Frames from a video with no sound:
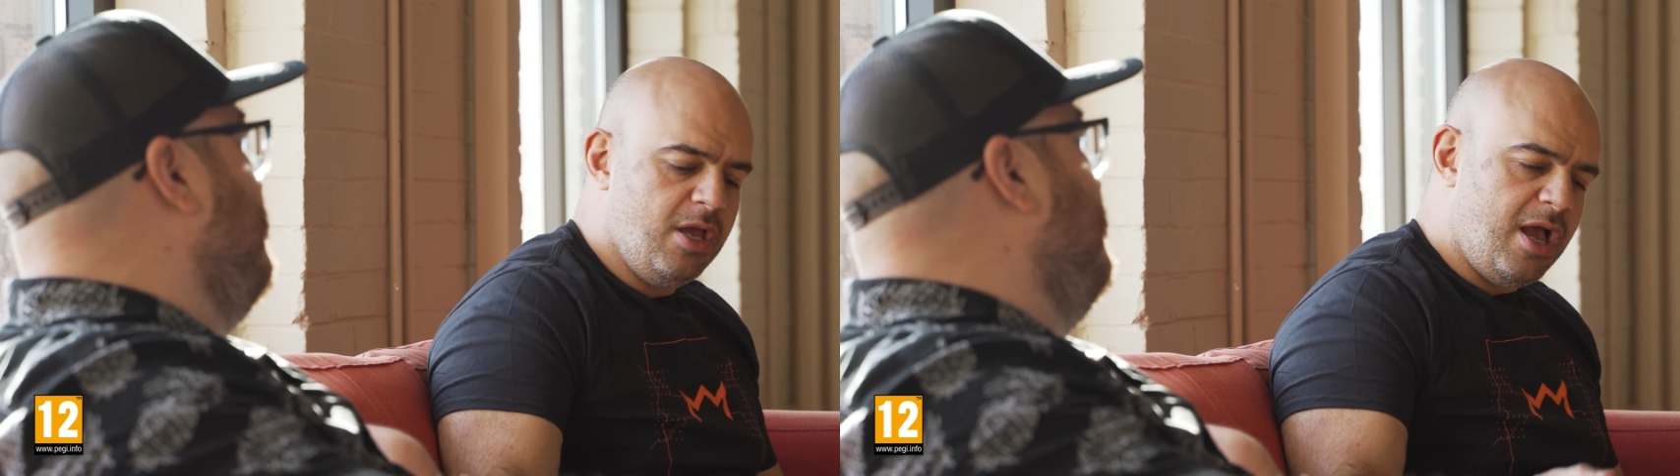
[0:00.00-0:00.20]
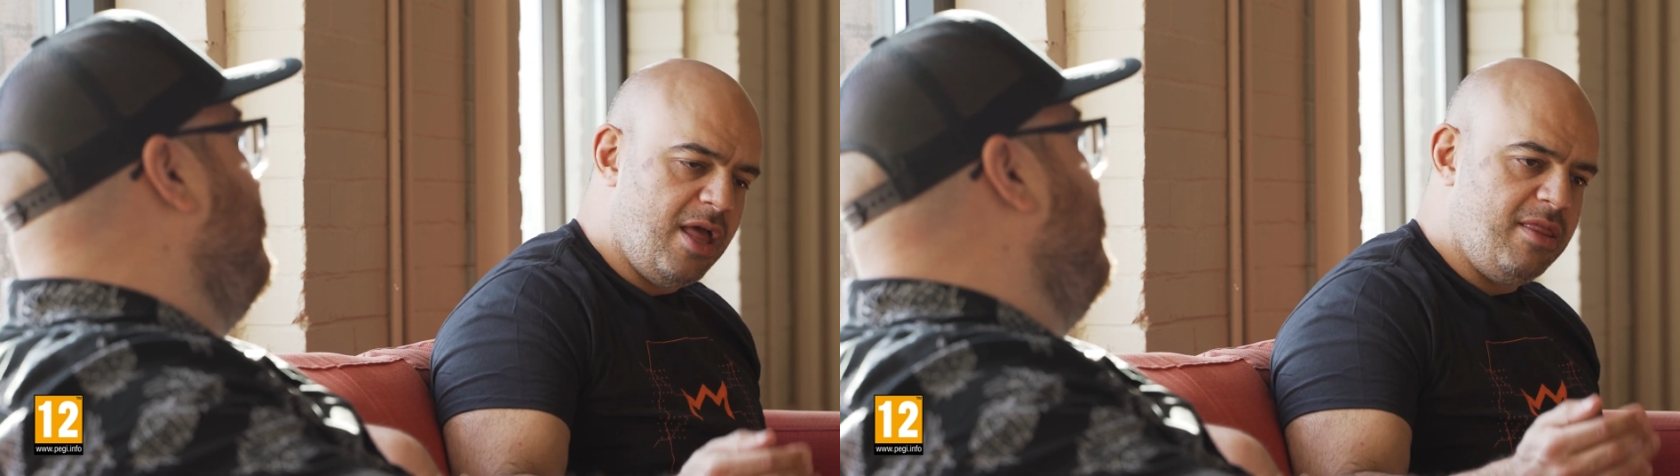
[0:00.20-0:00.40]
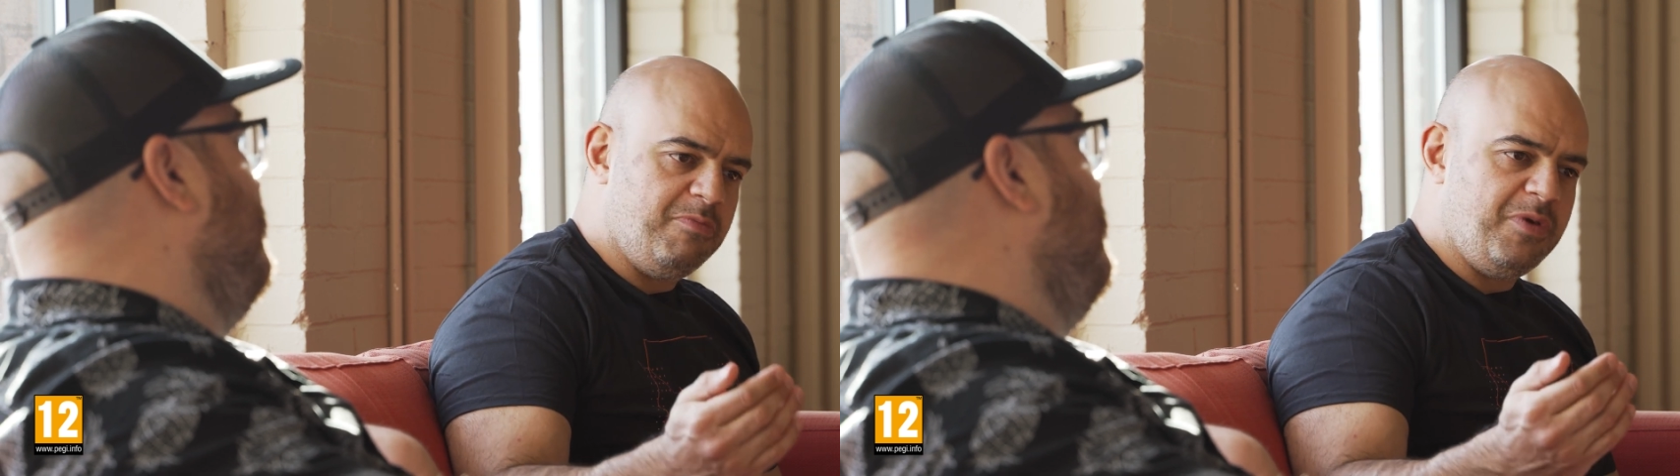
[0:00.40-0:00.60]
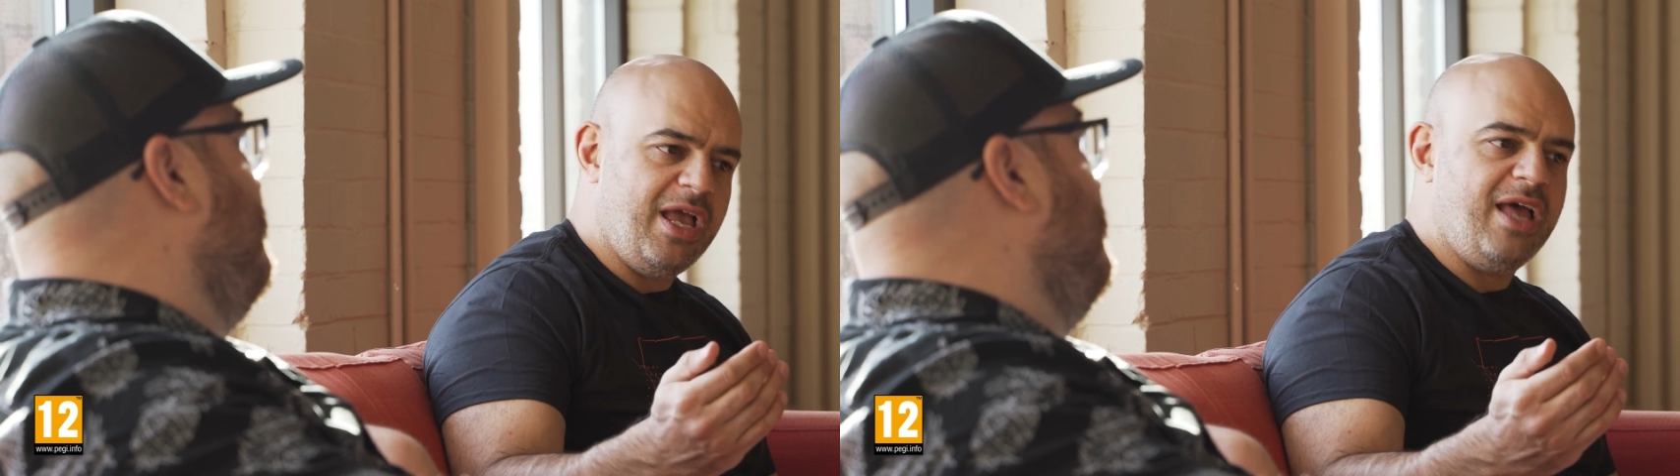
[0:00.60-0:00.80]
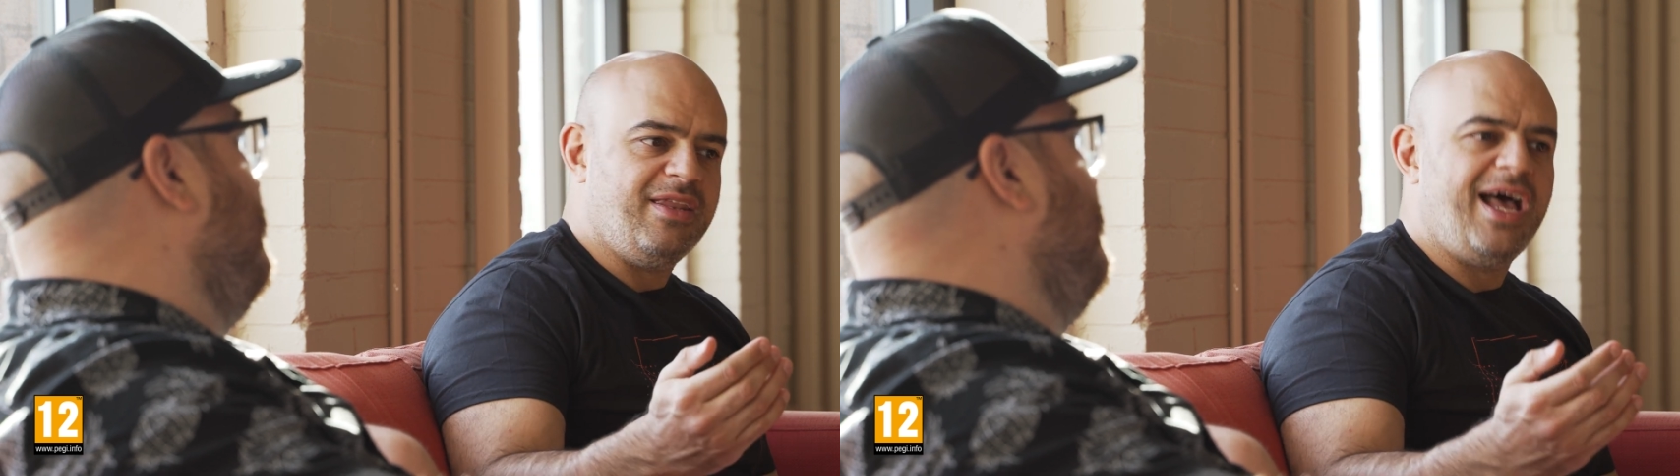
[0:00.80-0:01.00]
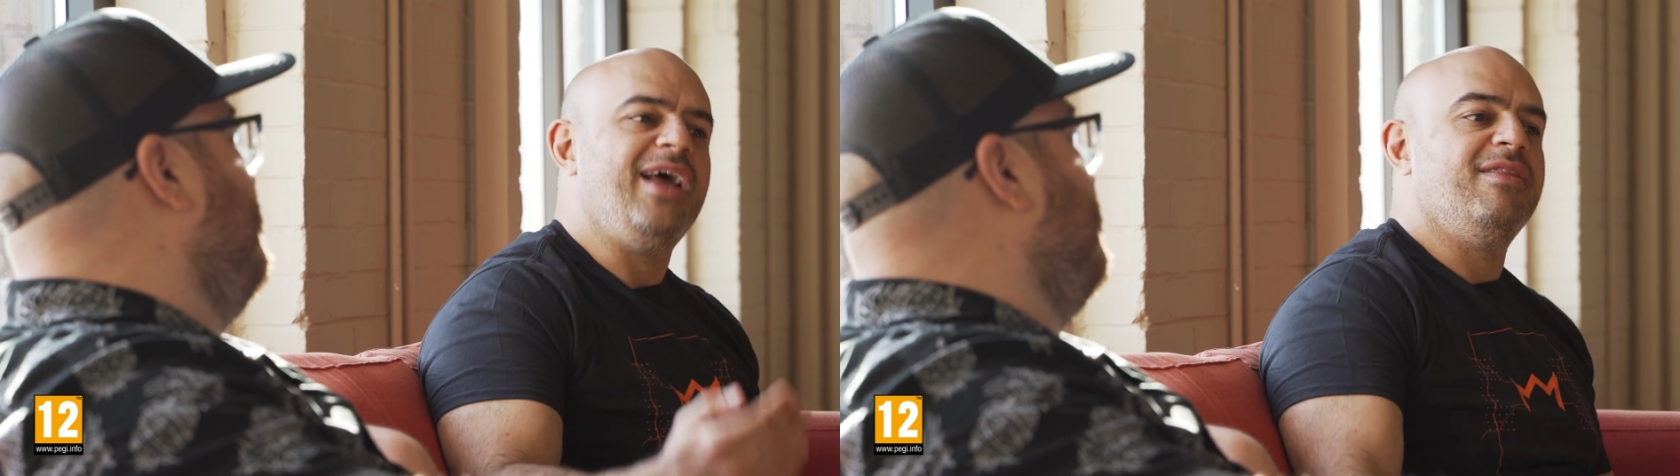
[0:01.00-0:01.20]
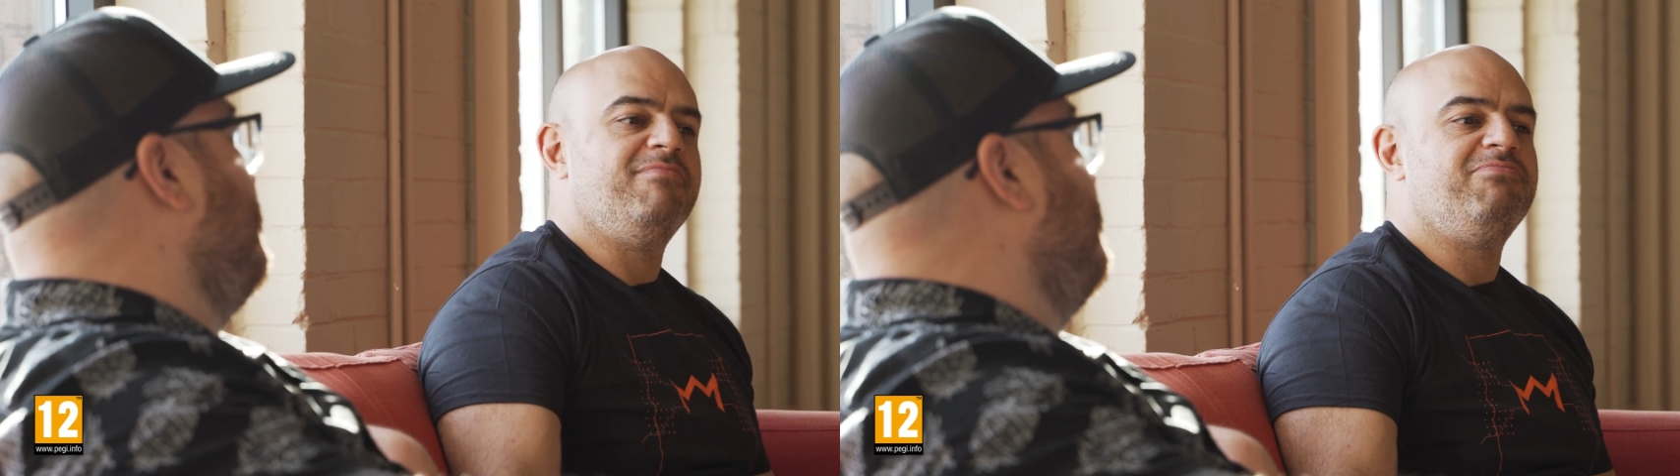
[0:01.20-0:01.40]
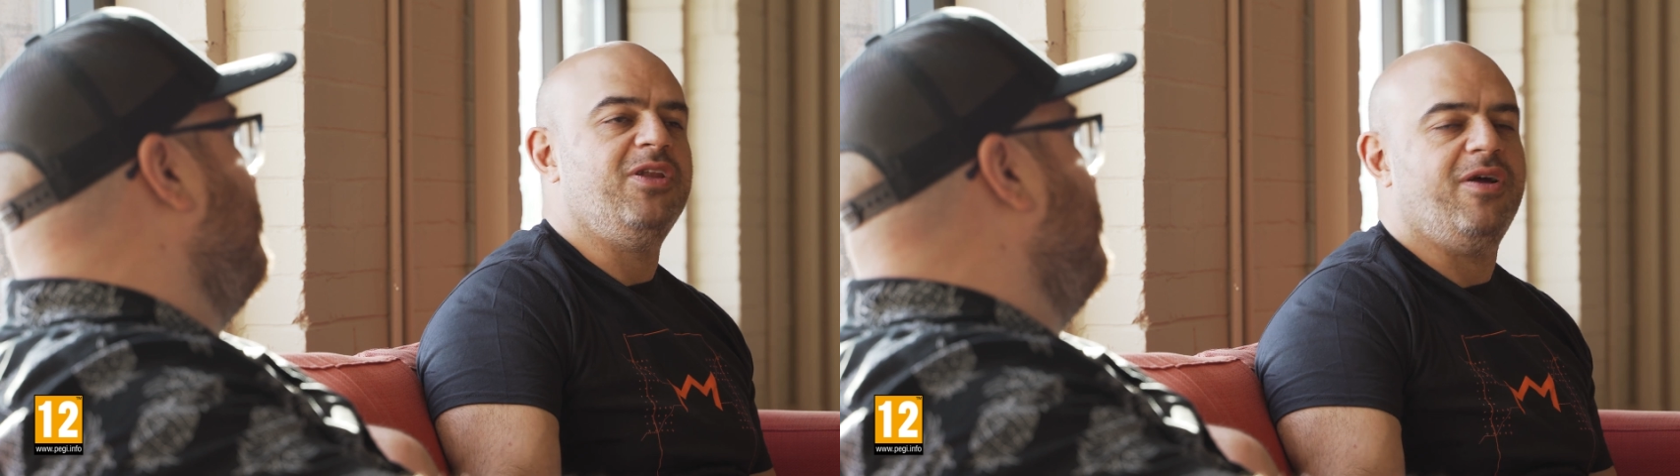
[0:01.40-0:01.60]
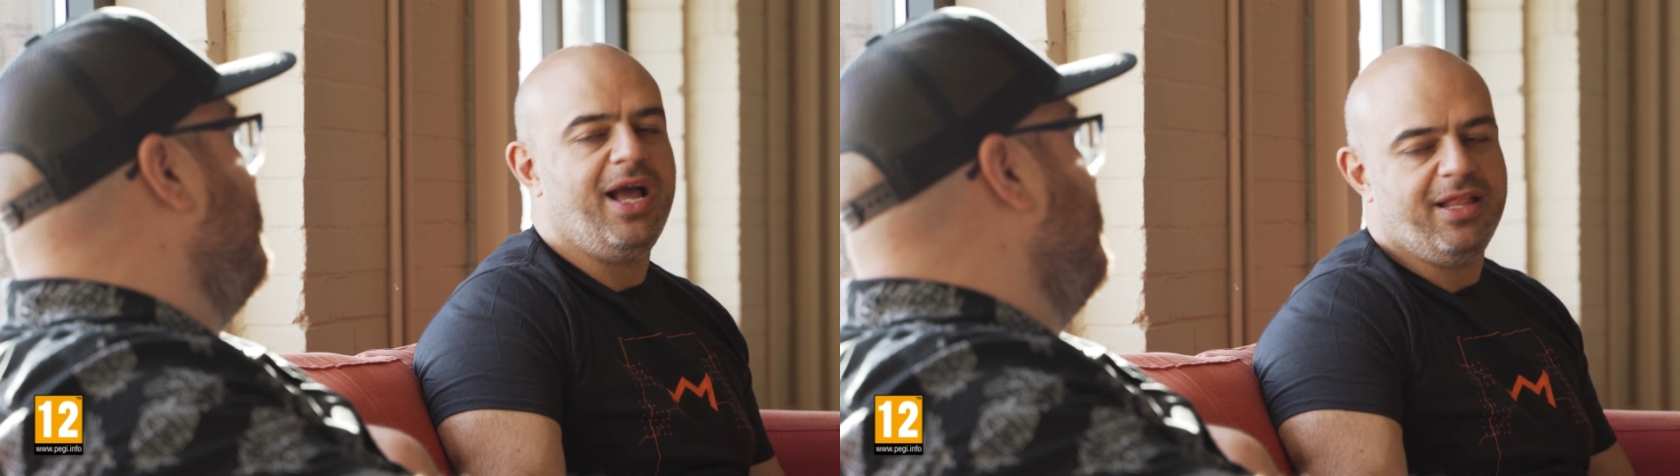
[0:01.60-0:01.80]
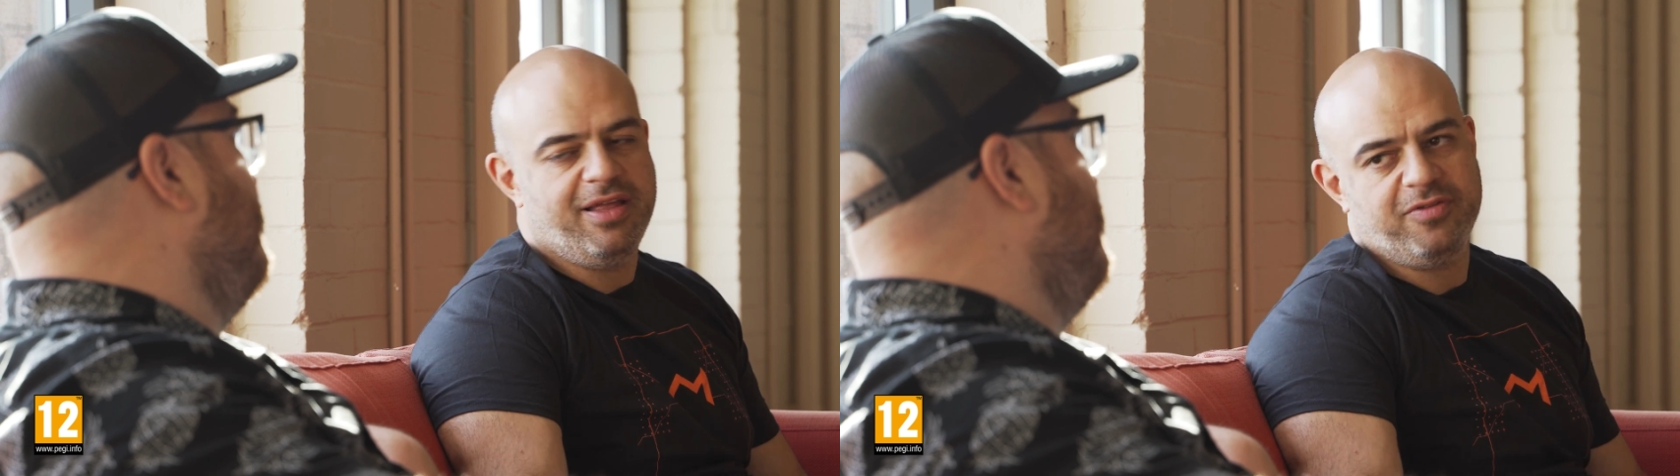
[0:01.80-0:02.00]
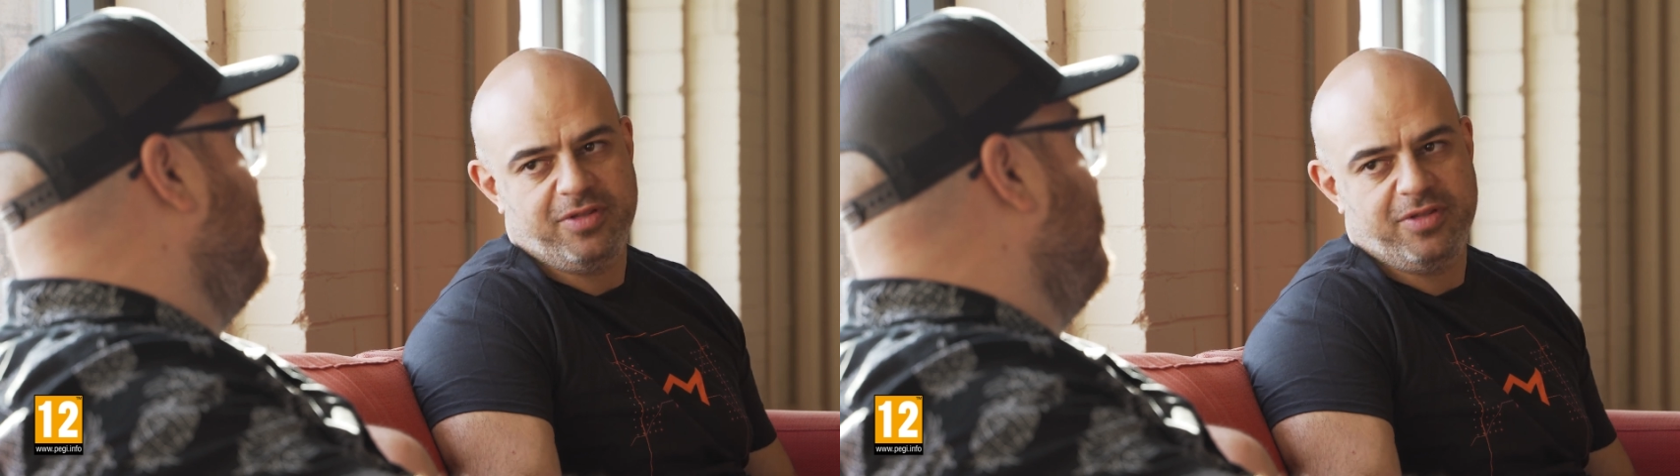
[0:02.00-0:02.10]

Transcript: and then we had a high-level